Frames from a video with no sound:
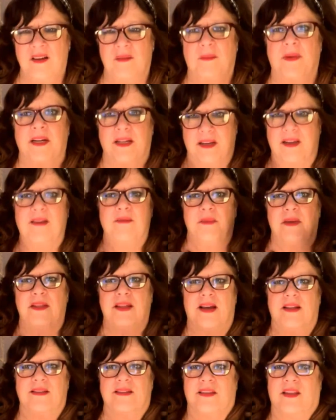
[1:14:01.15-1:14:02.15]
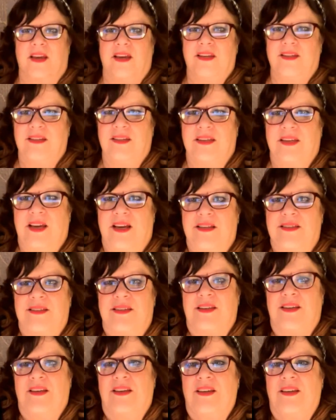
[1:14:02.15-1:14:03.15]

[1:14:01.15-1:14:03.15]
But it can be that slight. Yes.